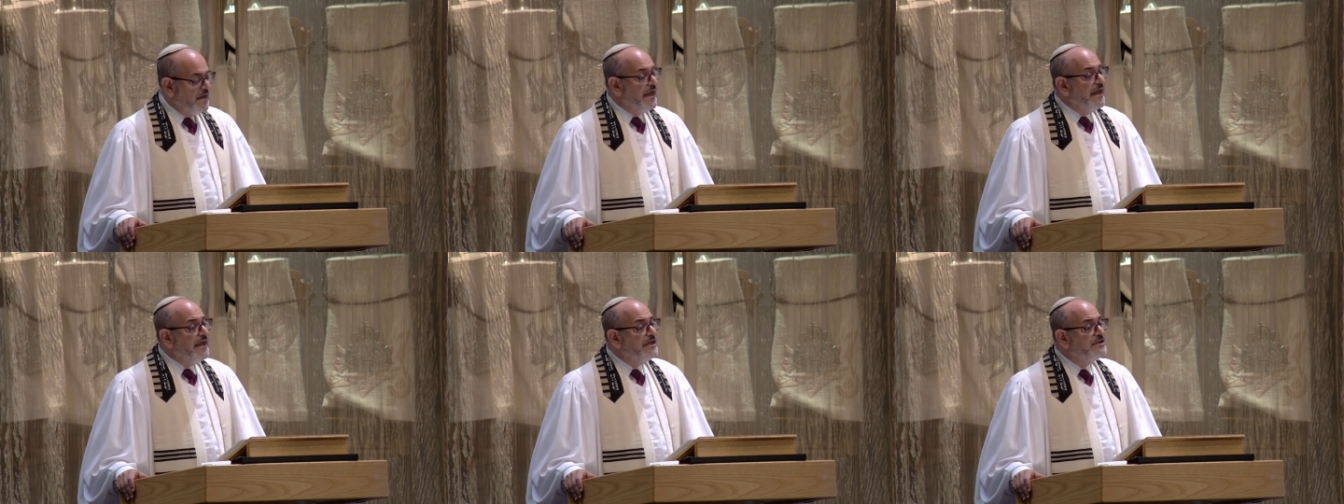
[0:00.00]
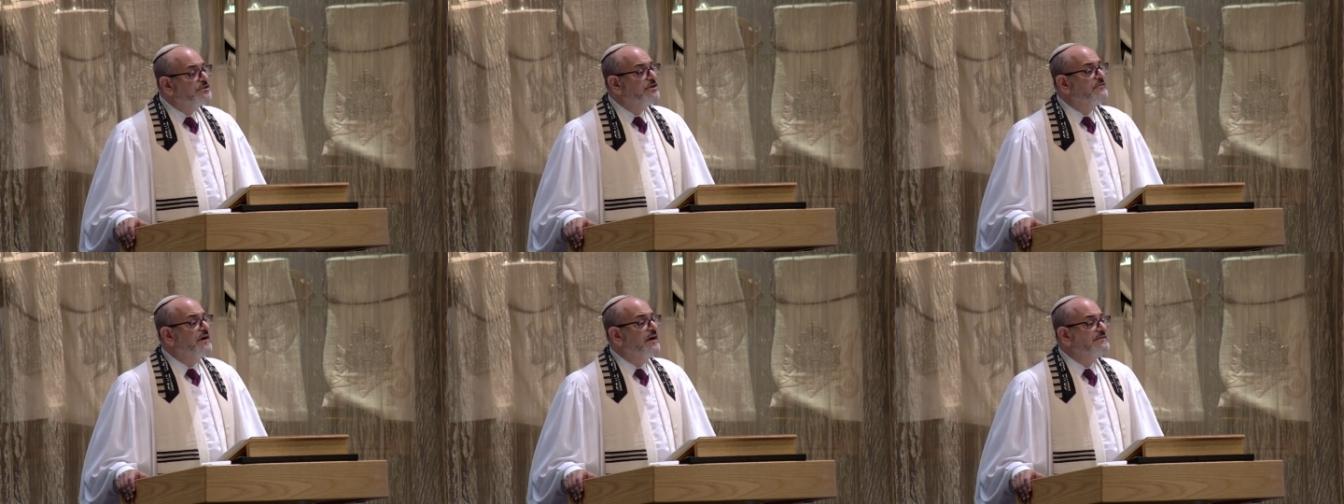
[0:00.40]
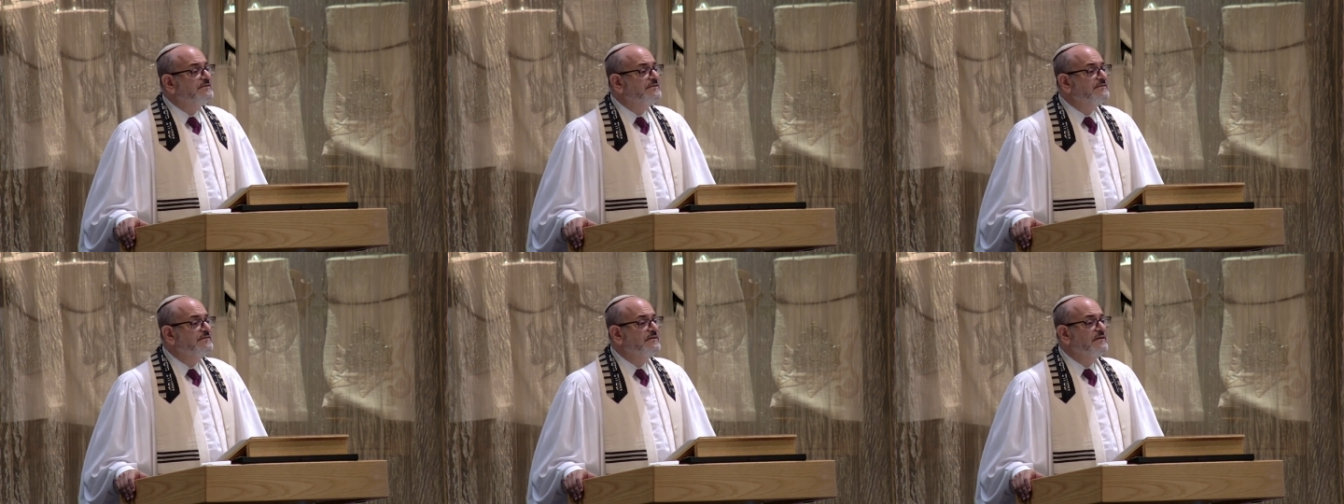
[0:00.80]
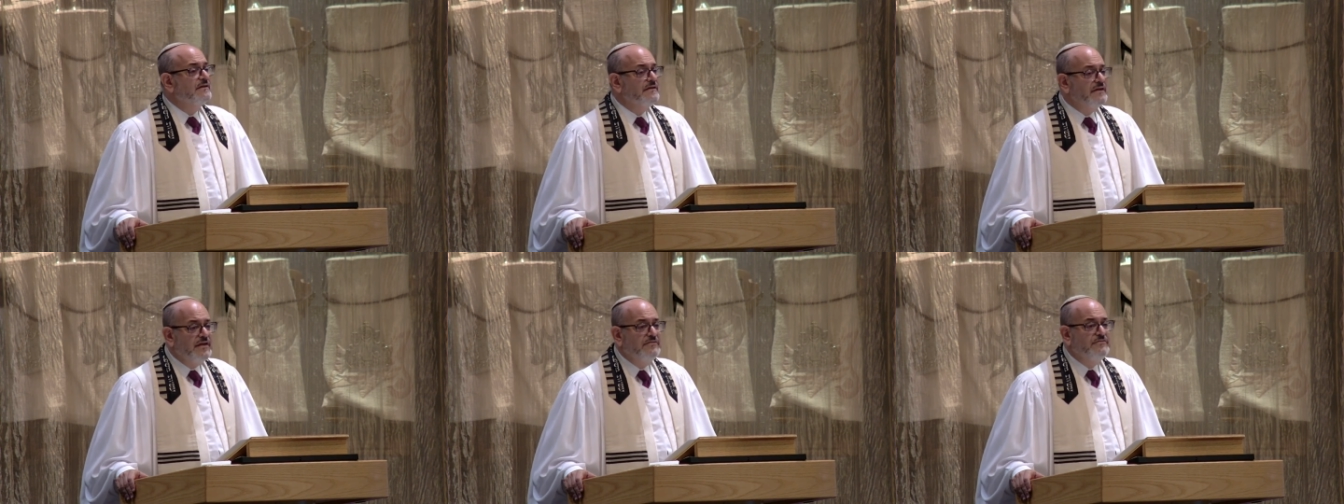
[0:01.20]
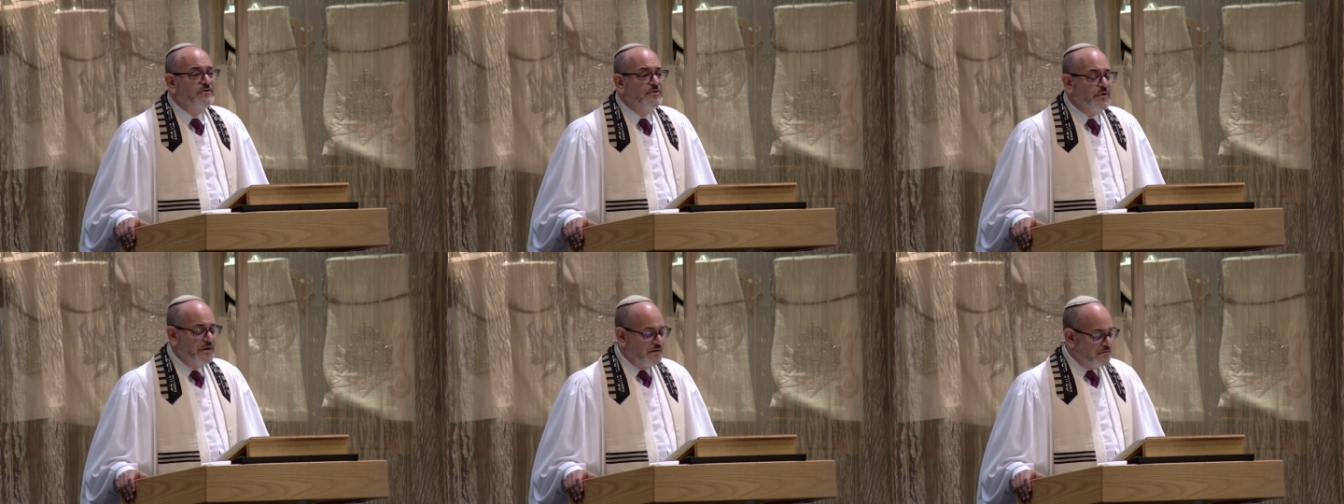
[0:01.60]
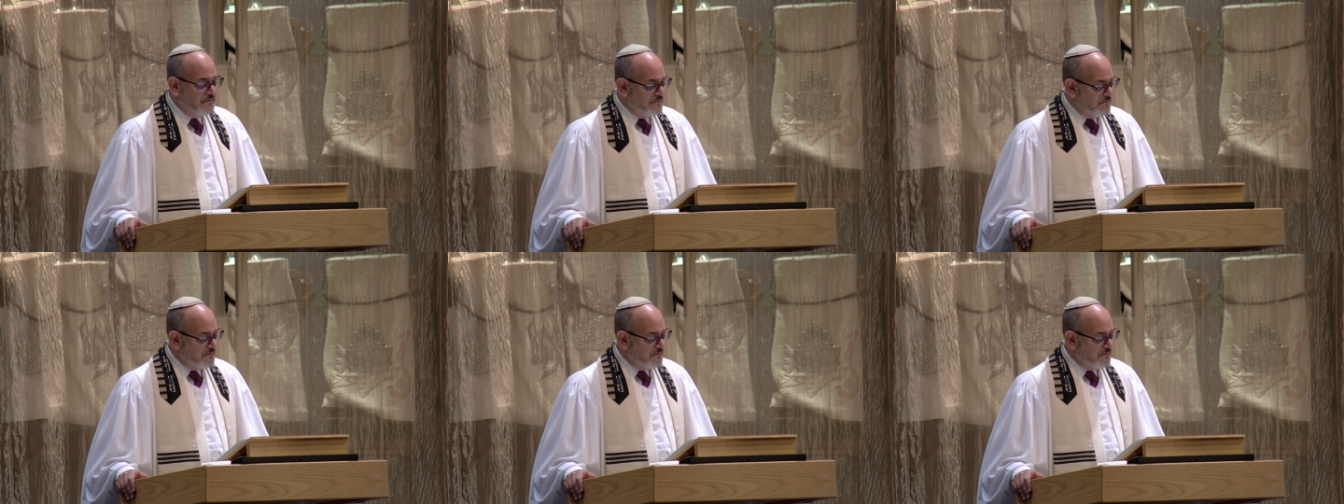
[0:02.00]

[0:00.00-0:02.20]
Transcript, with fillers: Each of us can do it.